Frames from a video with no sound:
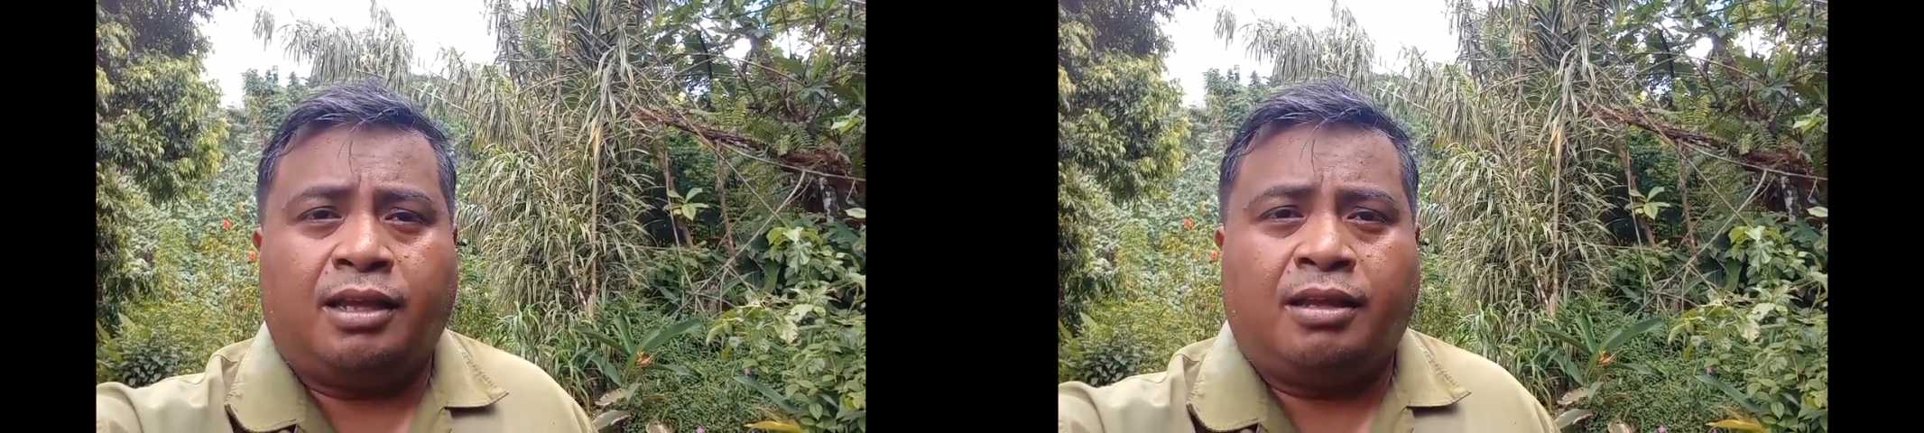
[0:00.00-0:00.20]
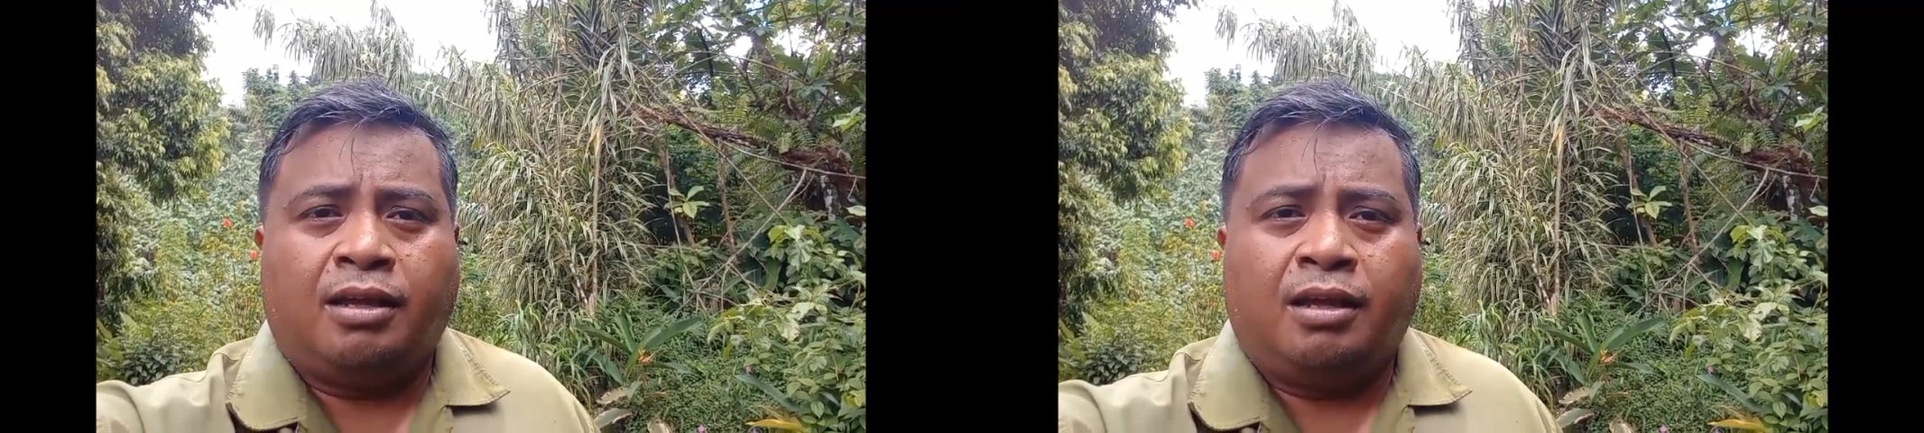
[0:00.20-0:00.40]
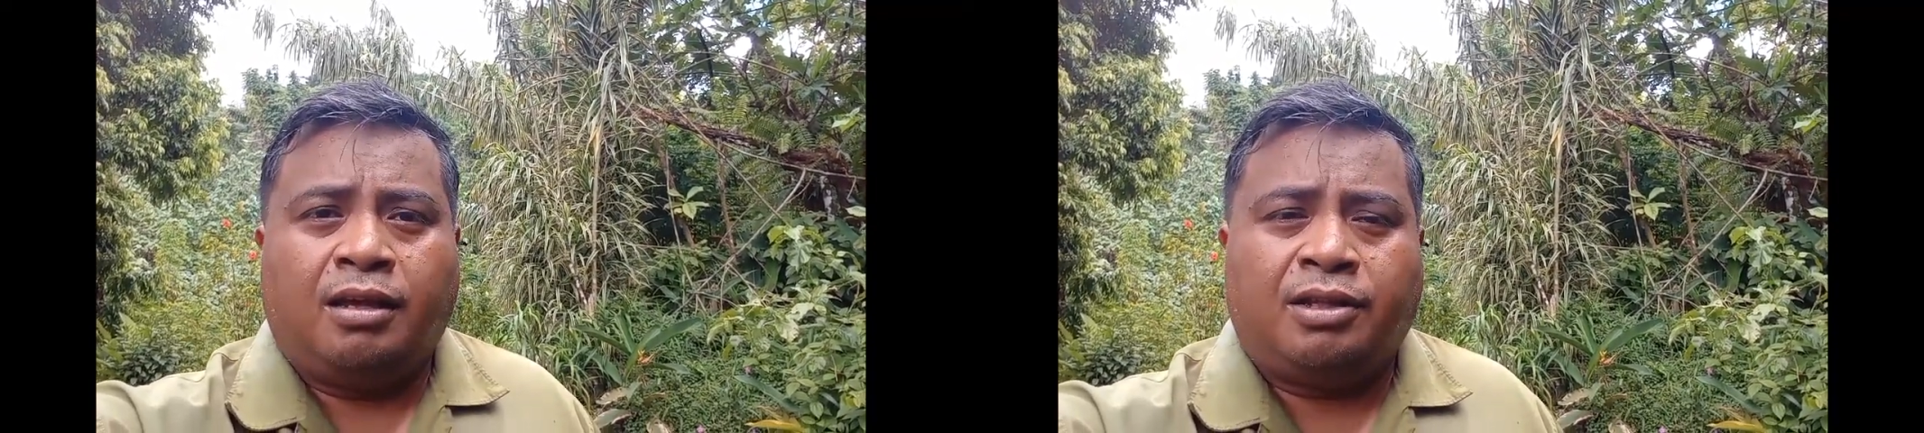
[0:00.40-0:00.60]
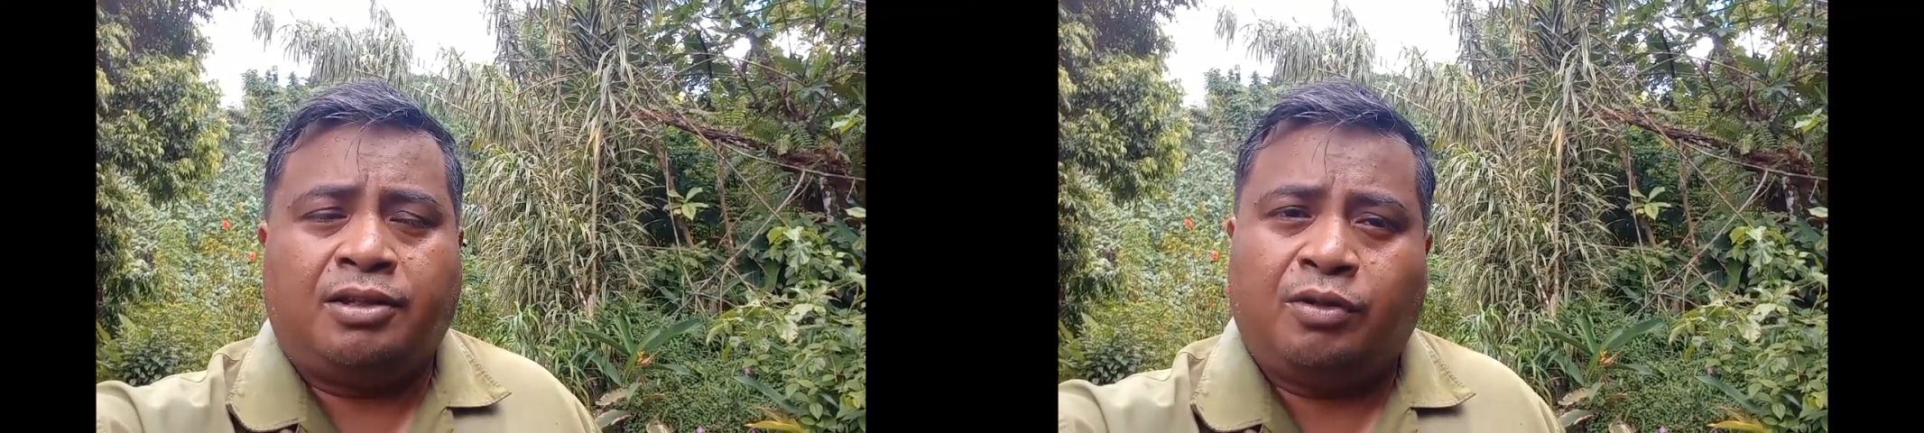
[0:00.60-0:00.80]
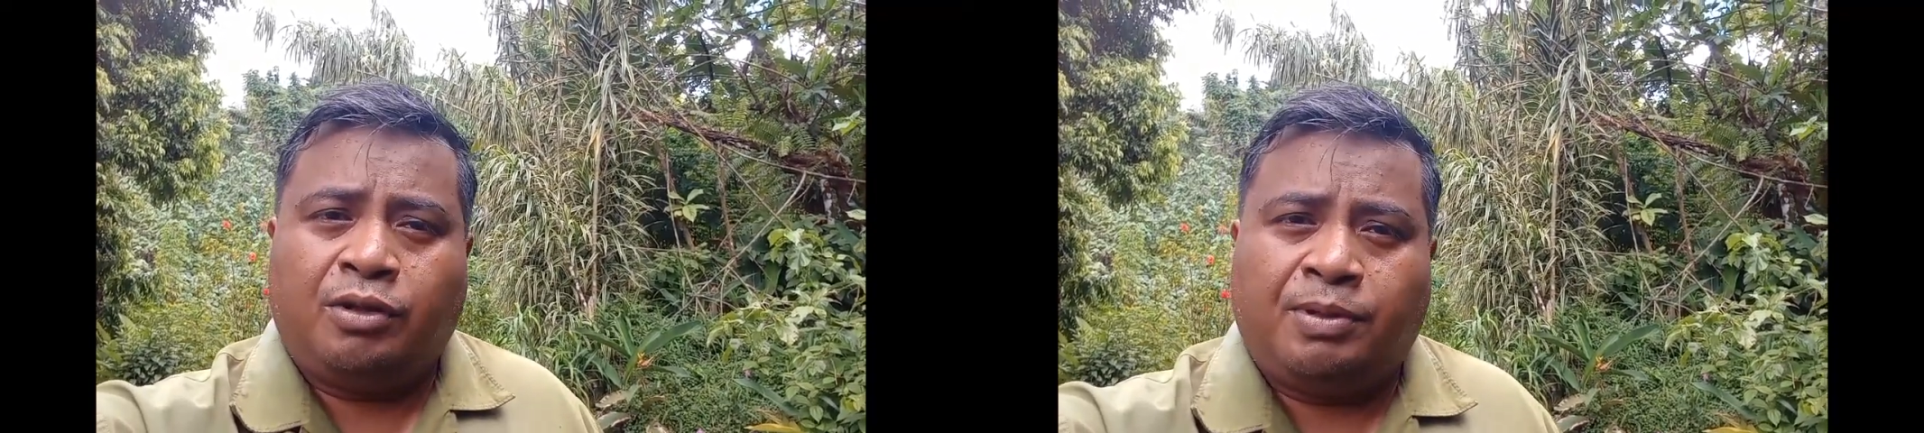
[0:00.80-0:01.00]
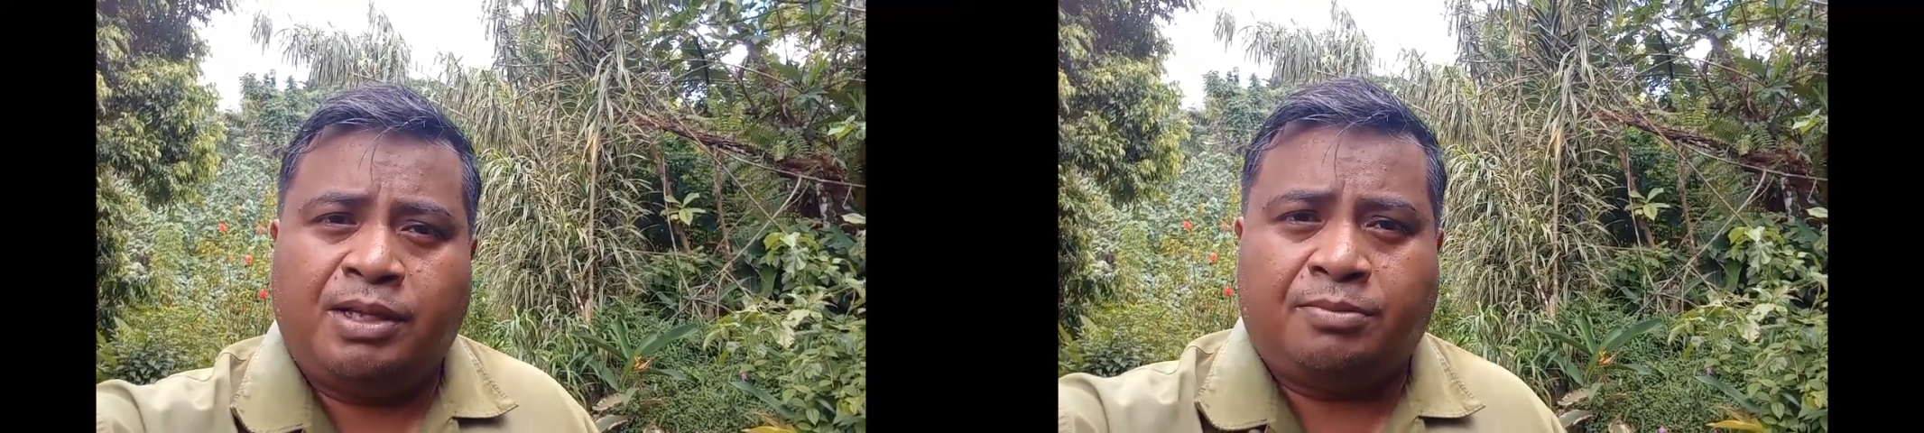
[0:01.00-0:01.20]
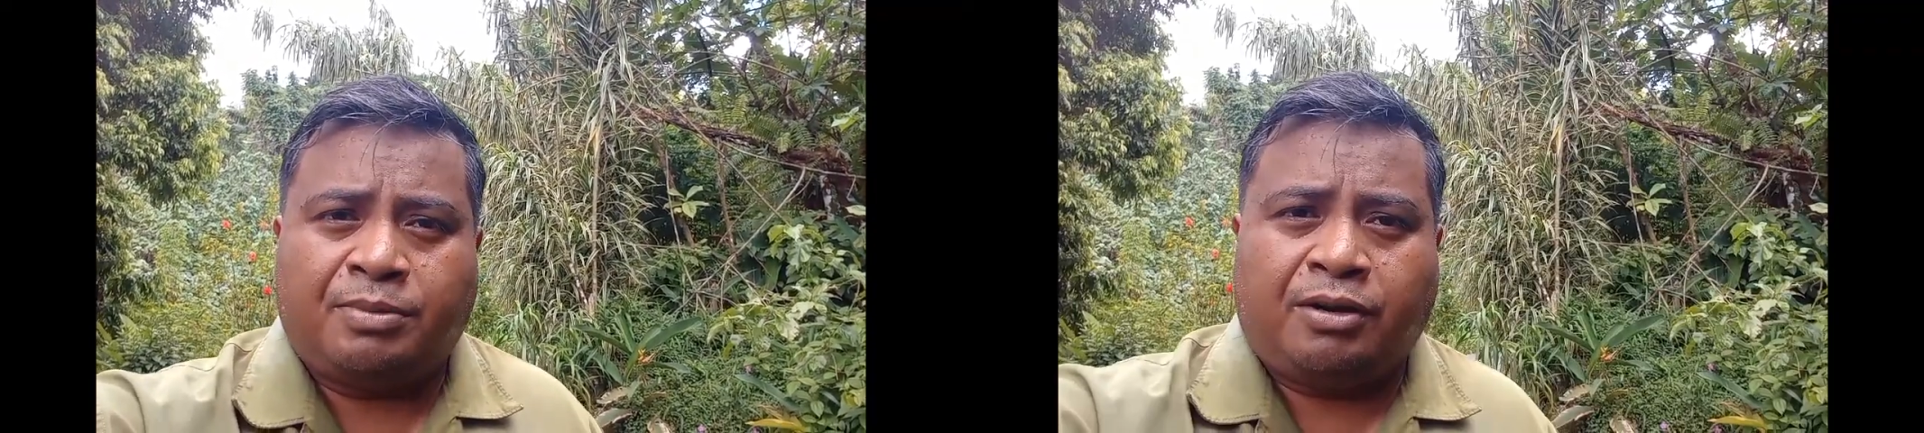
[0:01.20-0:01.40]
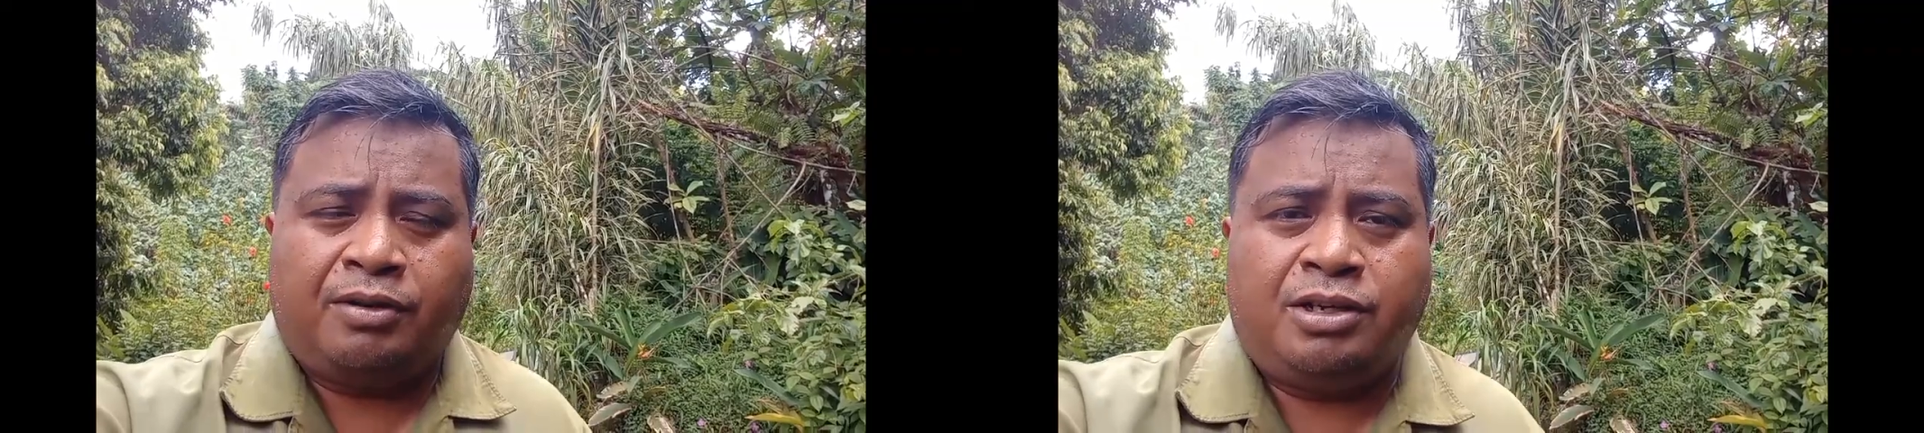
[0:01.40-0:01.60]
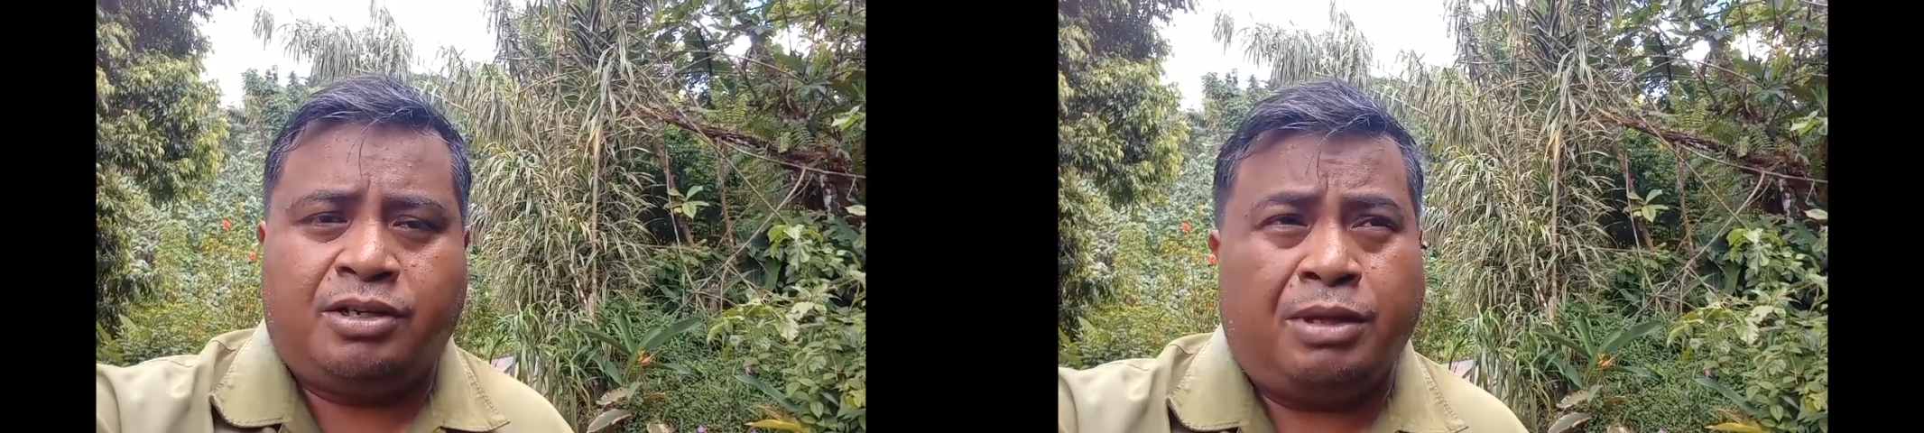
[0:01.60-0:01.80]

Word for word: I think the only place in Micronesia,